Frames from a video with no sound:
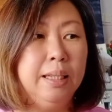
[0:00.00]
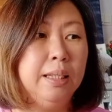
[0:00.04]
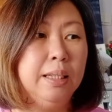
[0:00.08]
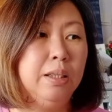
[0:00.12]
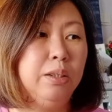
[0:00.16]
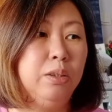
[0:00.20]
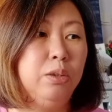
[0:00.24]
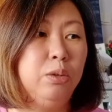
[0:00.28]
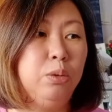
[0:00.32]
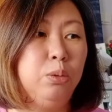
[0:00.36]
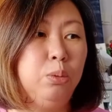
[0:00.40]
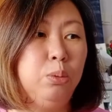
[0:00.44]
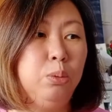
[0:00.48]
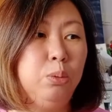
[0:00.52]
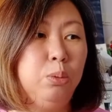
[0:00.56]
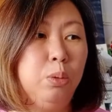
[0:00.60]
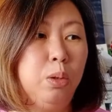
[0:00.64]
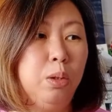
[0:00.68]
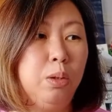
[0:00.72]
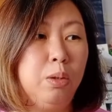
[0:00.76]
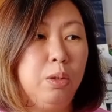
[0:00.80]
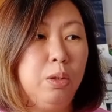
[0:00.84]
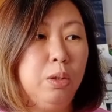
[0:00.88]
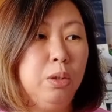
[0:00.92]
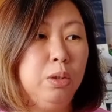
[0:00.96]

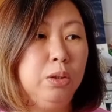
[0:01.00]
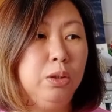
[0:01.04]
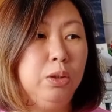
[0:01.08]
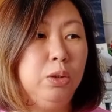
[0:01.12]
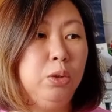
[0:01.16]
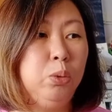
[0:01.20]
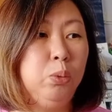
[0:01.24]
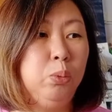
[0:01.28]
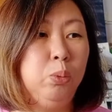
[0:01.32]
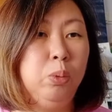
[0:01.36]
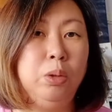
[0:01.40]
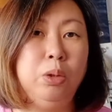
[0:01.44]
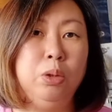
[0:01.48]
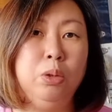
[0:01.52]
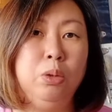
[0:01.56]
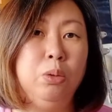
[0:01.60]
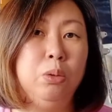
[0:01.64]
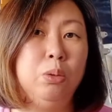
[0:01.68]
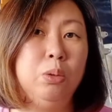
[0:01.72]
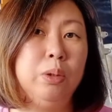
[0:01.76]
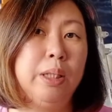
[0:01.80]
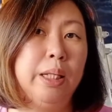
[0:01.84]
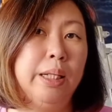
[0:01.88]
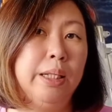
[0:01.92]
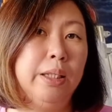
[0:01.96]
of course you will
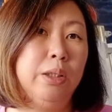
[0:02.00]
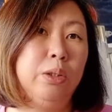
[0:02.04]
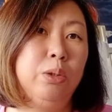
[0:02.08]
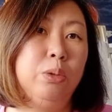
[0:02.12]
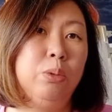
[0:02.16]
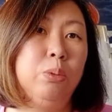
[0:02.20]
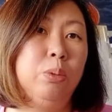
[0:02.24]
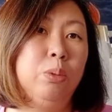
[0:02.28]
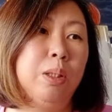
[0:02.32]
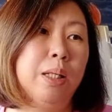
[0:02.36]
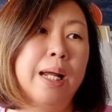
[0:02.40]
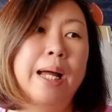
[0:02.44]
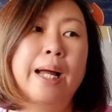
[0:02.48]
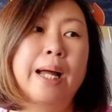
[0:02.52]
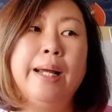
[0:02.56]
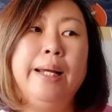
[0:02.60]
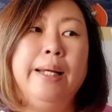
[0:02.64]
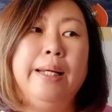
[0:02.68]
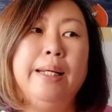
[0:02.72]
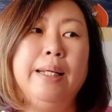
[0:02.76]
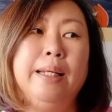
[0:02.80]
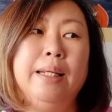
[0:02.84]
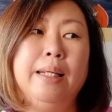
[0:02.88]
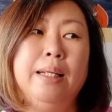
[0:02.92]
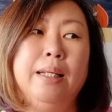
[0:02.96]
know that you
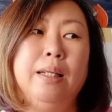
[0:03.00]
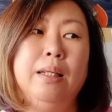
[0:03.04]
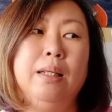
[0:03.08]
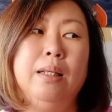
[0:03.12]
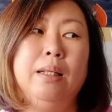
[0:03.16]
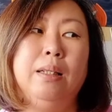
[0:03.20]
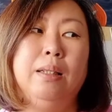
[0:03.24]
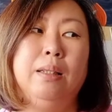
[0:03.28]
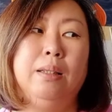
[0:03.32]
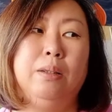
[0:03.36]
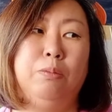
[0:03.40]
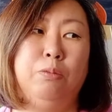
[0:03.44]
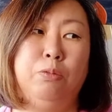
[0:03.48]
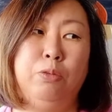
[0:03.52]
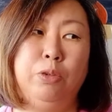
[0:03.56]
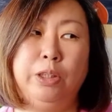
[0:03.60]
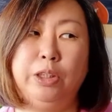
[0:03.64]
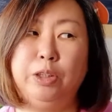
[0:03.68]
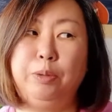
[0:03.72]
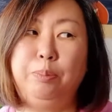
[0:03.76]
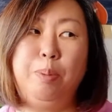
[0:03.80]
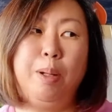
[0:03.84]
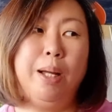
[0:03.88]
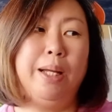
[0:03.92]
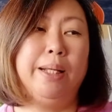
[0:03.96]
like
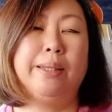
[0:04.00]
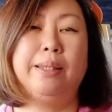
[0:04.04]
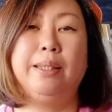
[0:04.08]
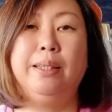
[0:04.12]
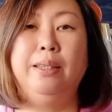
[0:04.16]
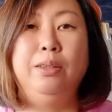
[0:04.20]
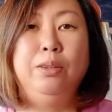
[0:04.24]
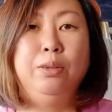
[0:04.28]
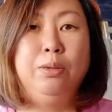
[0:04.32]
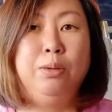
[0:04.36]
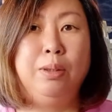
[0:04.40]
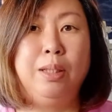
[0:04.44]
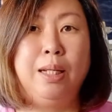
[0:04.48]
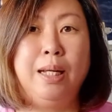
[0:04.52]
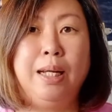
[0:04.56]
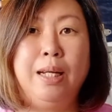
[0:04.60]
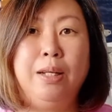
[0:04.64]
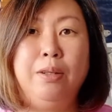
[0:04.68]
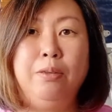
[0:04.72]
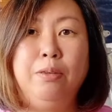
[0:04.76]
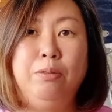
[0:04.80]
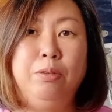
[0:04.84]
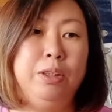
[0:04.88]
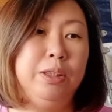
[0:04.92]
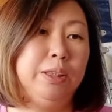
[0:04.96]
which pattern you
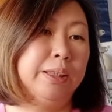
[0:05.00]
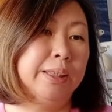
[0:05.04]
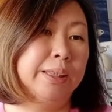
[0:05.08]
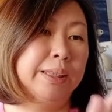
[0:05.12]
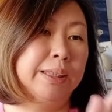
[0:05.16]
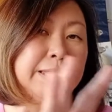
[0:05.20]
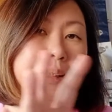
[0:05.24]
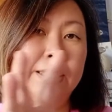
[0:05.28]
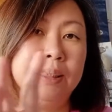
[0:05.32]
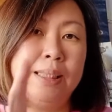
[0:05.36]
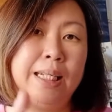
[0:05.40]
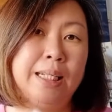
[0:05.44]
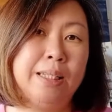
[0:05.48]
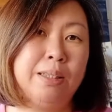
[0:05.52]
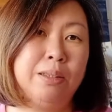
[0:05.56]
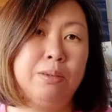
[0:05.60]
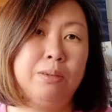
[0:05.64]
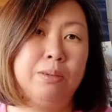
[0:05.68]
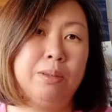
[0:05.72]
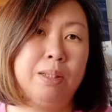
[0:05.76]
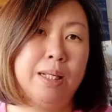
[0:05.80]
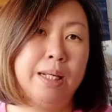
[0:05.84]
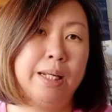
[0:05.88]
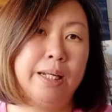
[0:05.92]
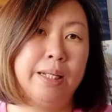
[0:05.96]
like, which design you
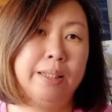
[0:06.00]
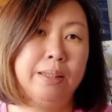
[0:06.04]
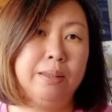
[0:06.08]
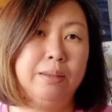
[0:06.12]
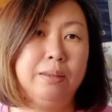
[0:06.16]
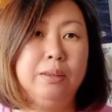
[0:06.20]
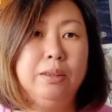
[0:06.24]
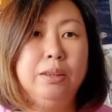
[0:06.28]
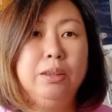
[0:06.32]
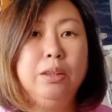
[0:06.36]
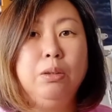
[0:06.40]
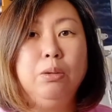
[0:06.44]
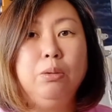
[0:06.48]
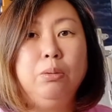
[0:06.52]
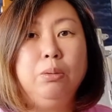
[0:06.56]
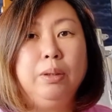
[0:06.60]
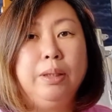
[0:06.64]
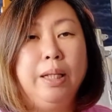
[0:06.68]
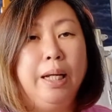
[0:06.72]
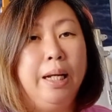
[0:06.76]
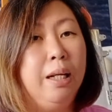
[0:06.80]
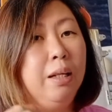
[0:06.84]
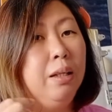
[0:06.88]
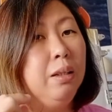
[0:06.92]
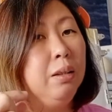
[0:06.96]
like. So
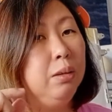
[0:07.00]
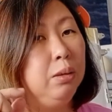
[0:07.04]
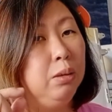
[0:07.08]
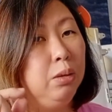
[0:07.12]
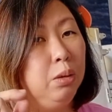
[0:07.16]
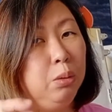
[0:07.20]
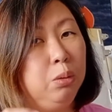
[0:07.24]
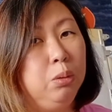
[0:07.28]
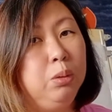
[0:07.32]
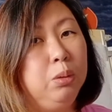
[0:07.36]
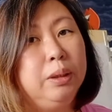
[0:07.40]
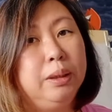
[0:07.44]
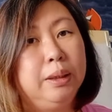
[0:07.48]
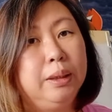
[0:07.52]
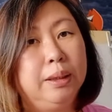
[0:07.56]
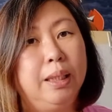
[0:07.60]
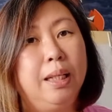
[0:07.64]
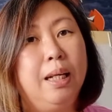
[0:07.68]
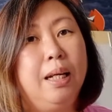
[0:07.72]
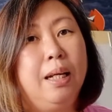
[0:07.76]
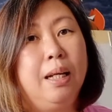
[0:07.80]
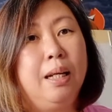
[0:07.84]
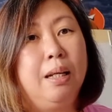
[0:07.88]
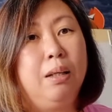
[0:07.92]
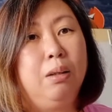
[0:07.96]
those
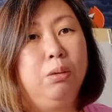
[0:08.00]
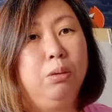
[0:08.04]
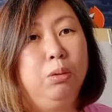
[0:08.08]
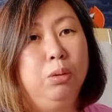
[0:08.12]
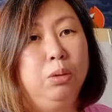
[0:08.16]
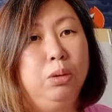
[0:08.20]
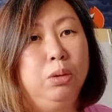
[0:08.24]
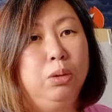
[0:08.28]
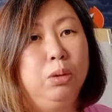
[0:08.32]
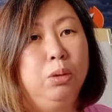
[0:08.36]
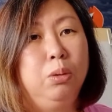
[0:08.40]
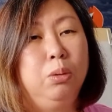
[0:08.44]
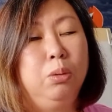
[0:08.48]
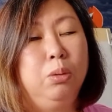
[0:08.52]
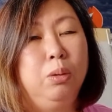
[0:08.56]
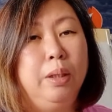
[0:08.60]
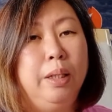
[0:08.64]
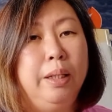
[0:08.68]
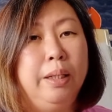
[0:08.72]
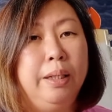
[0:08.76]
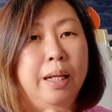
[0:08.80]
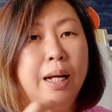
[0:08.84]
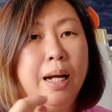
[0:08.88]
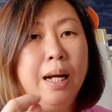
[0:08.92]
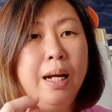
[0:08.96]
are also
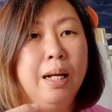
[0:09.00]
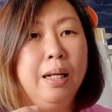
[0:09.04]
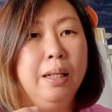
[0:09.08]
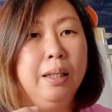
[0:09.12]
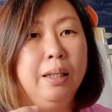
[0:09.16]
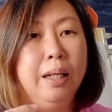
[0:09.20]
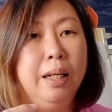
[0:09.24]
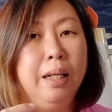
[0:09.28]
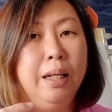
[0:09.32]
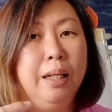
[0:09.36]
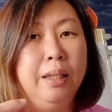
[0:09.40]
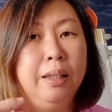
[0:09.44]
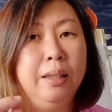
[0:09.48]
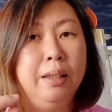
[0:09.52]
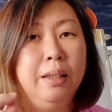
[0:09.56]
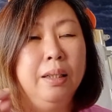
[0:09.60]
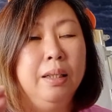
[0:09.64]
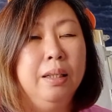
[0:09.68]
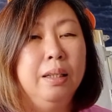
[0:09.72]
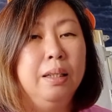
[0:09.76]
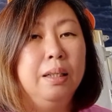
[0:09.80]
an art and